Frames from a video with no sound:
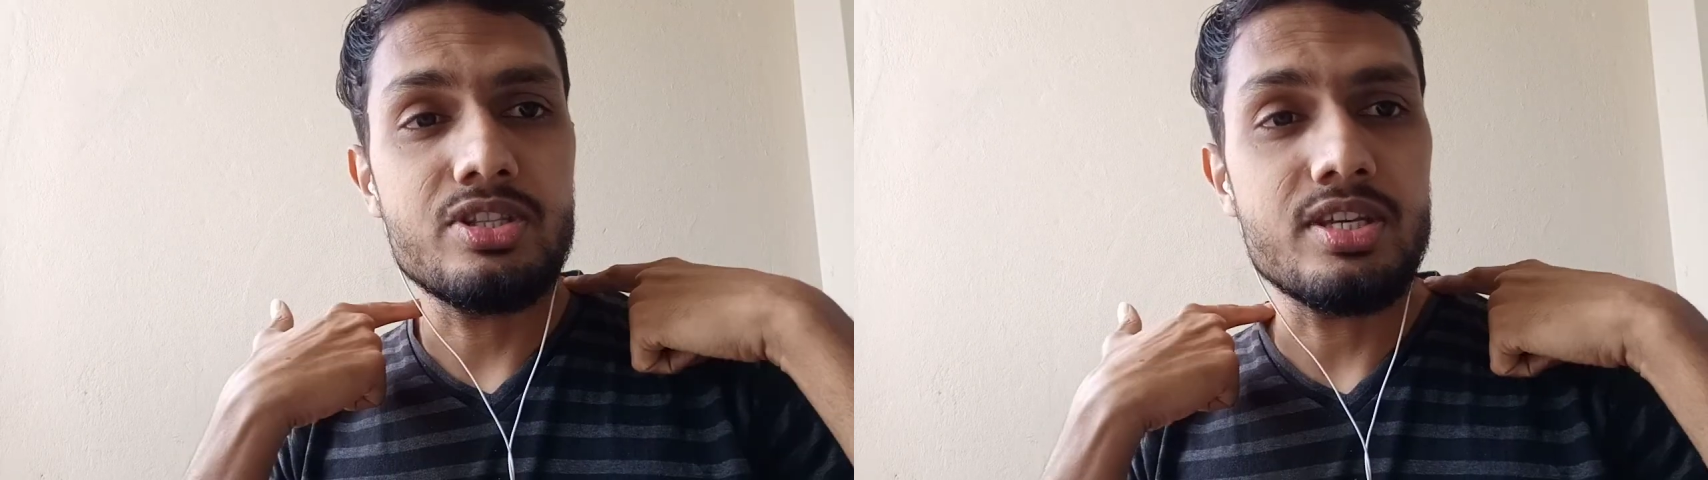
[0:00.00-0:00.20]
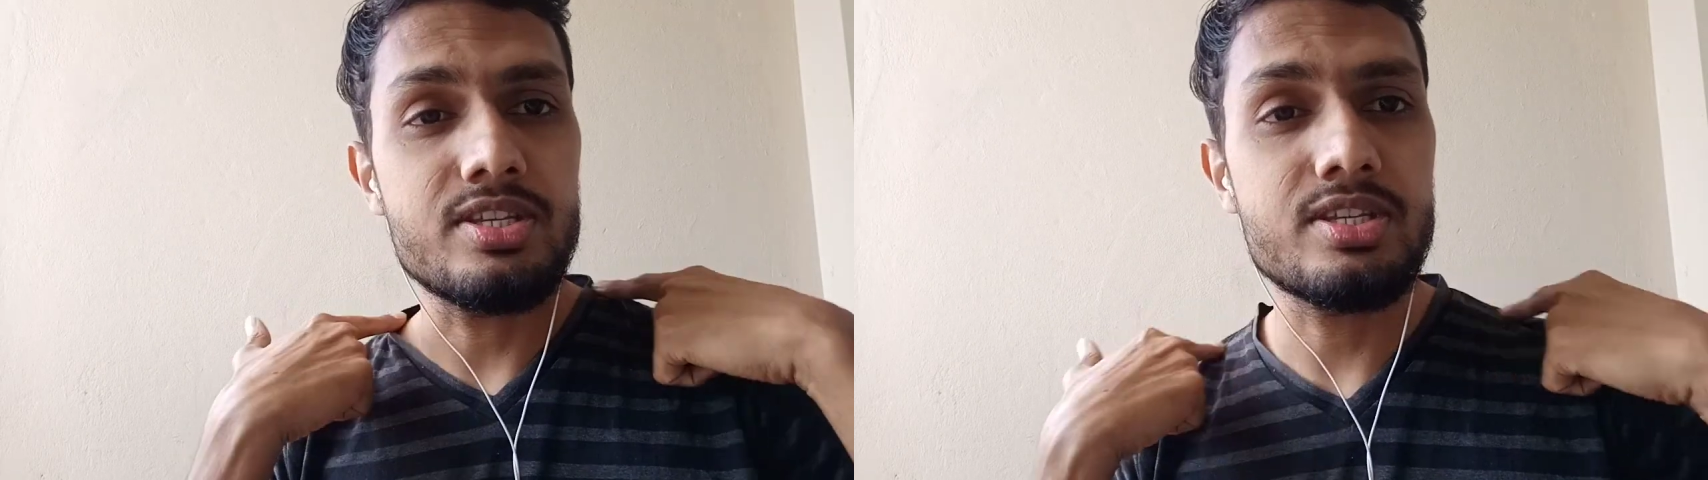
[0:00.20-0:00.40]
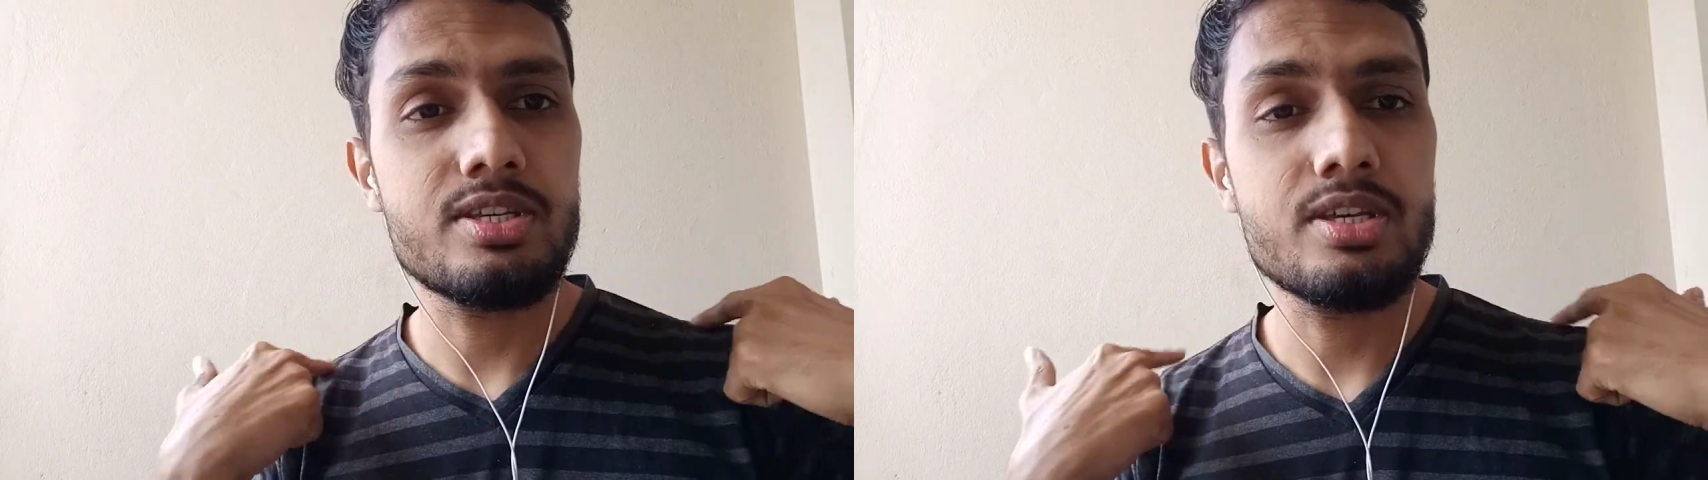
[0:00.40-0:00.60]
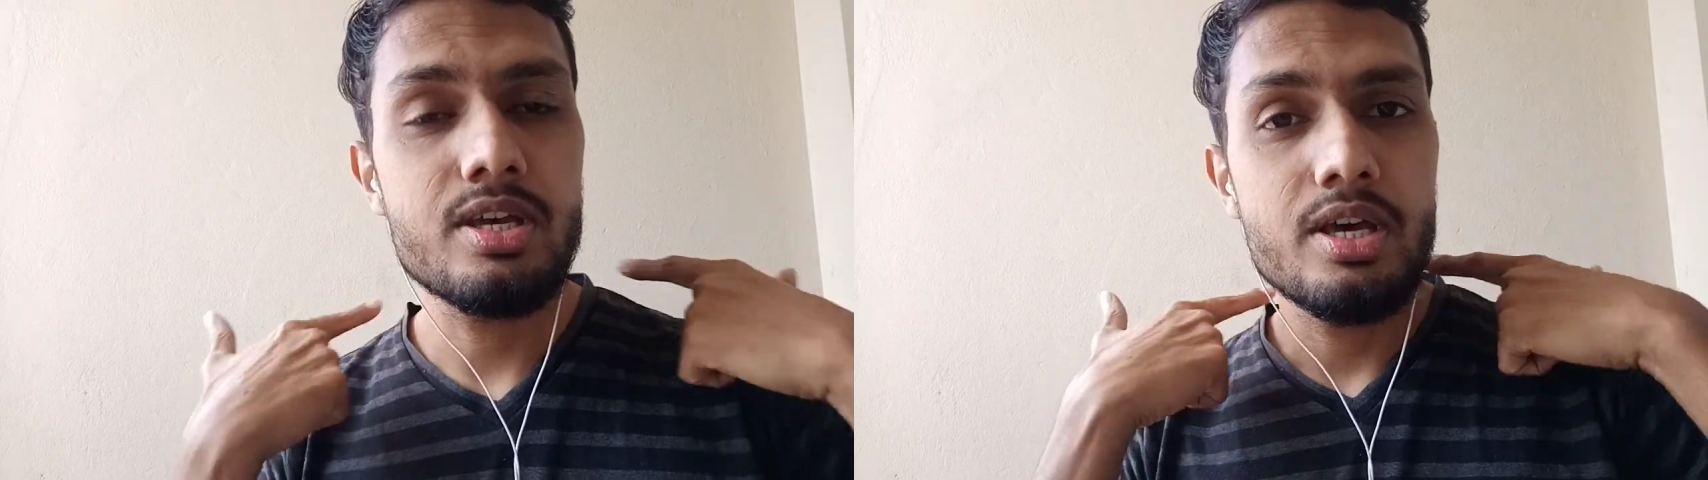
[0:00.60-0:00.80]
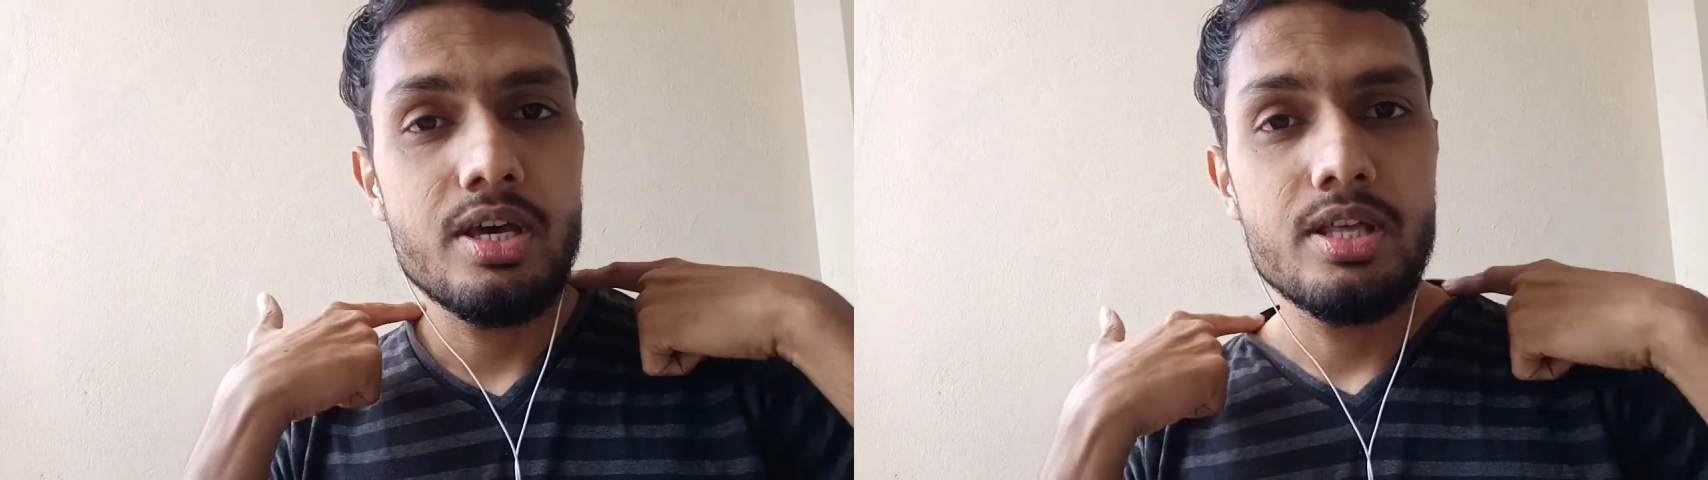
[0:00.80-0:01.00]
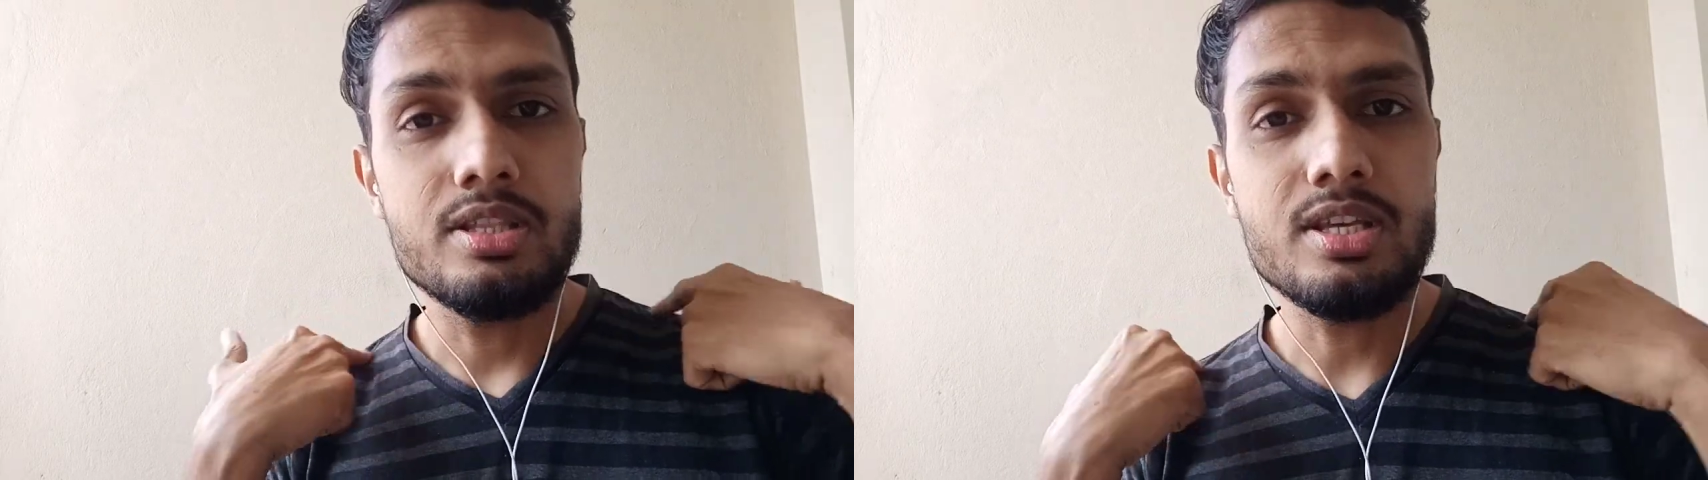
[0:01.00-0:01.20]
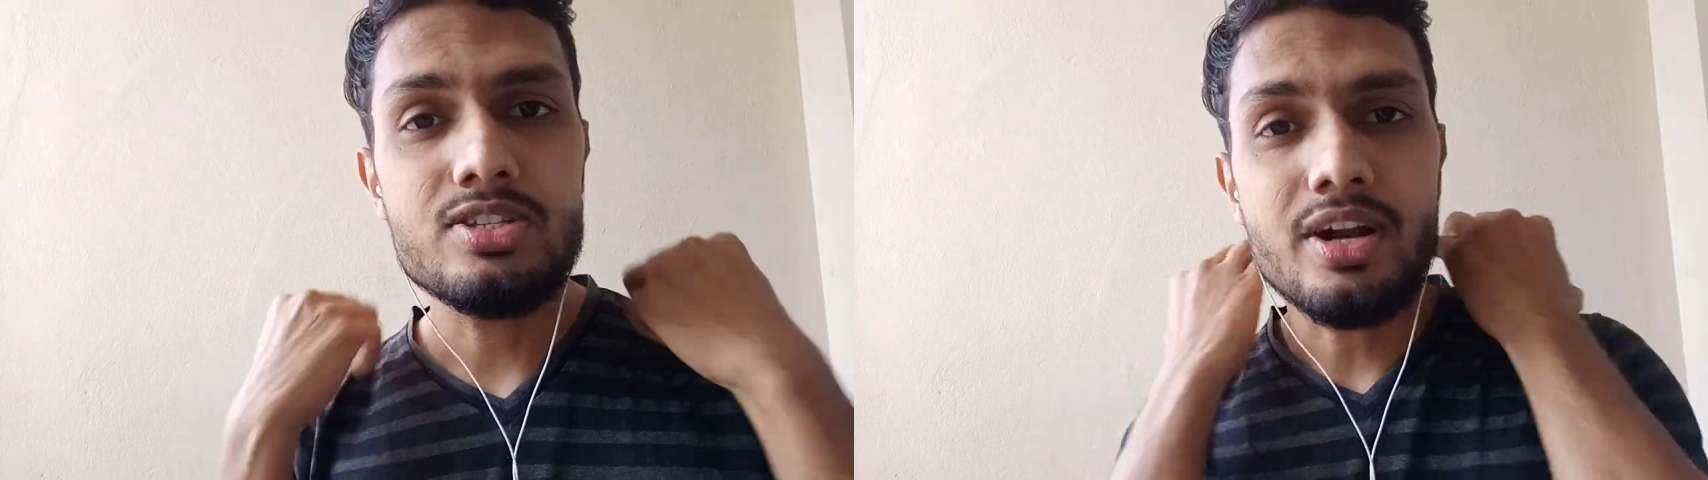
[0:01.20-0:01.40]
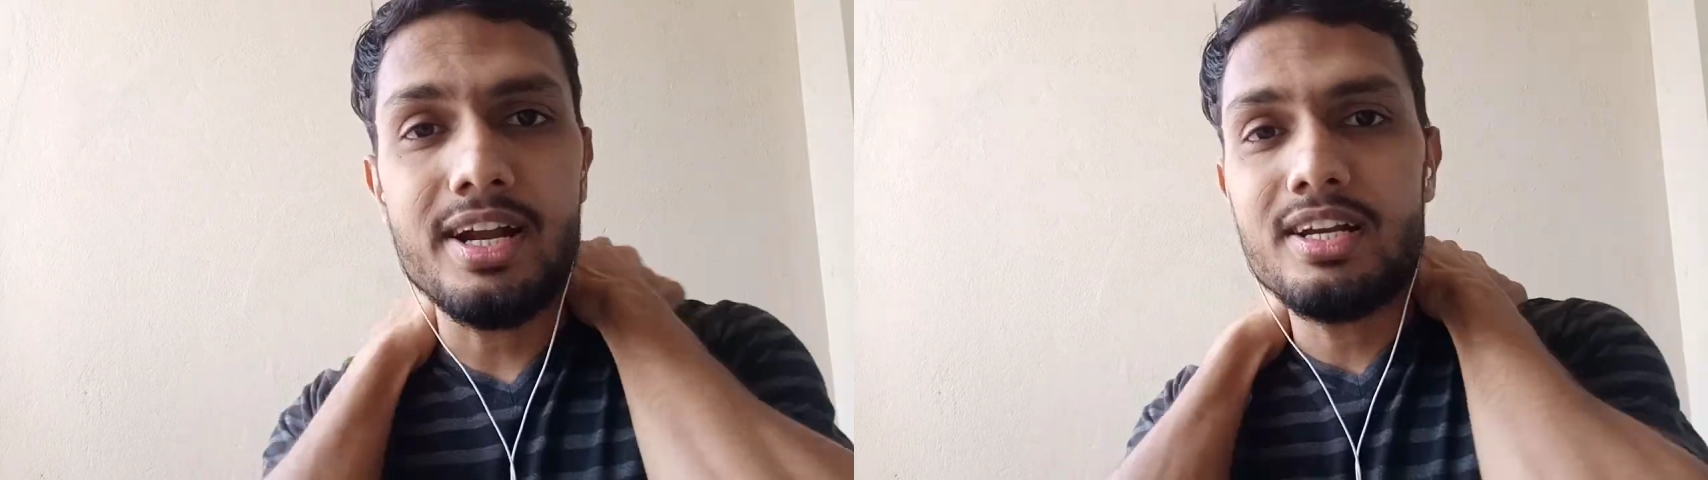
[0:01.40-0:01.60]
This
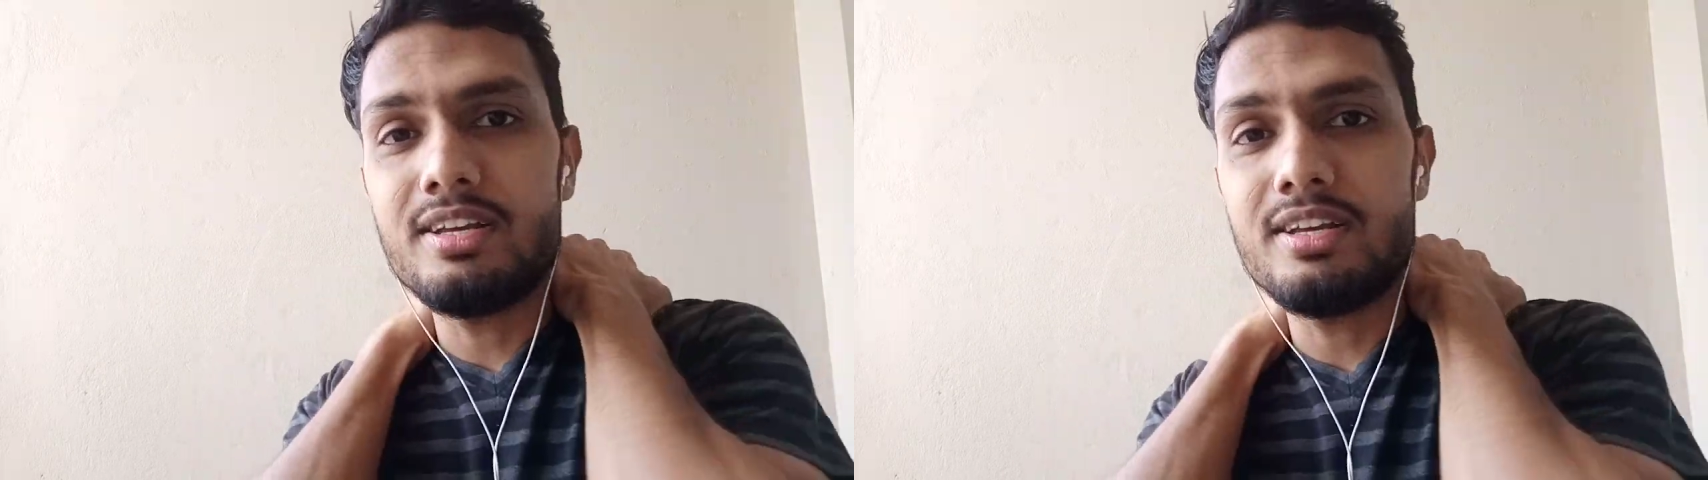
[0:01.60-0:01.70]
right